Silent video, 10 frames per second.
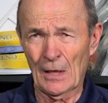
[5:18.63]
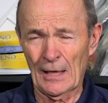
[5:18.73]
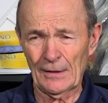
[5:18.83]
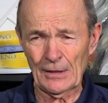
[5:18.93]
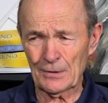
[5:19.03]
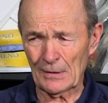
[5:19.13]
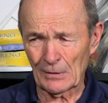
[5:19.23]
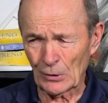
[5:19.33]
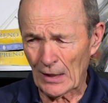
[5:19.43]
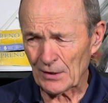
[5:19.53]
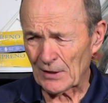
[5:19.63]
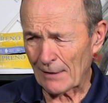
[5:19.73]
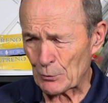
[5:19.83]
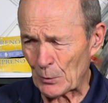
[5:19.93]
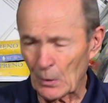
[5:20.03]
Uh, they, and a lot of
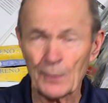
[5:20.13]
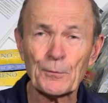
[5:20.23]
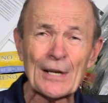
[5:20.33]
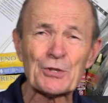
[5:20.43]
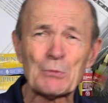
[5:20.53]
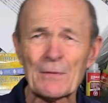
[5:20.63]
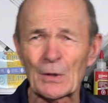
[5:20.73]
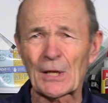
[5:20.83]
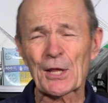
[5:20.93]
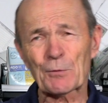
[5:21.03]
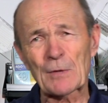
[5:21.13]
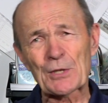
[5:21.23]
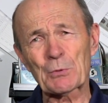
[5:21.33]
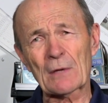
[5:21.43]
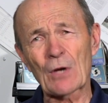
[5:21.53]
divers go. The French River, now the
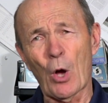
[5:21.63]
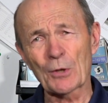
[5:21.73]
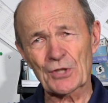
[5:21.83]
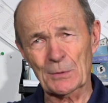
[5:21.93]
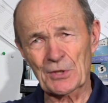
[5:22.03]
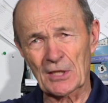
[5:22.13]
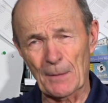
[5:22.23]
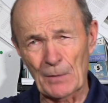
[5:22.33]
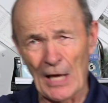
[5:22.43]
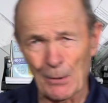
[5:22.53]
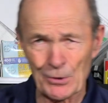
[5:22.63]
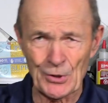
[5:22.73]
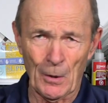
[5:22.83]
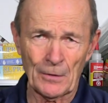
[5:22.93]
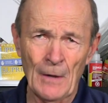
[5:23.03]
French River also is a couple hours
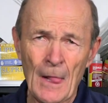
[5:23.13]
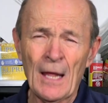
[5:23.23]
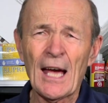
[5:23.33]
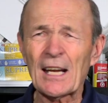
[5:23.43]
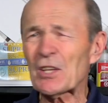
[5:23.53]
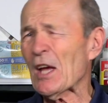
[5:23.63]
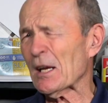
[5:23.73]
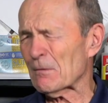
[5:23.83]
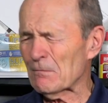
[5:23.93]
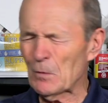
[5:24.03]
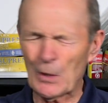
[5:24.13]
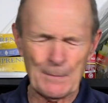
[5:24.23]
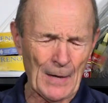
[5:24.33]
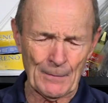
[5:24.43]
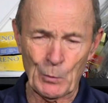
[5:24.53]
north, and again, really
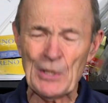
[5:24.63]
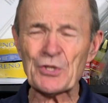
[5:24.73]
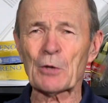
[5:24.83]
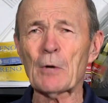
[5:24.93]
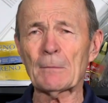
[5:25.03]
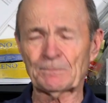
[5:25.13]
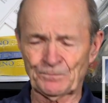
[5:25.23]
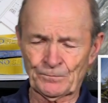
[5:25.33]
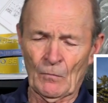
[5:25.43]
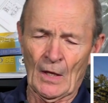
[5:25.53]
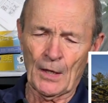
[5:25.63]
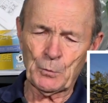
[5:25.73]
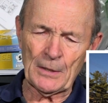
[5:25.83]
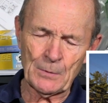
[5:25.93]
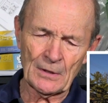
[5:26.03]
popular. We used to go up and
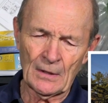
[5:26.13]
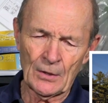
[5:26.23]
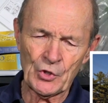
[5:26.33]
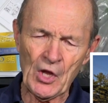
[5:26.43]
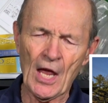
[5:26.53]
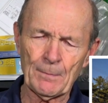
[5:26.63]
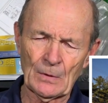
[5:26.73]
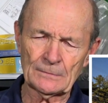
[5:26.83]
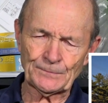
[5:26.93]
we would camp,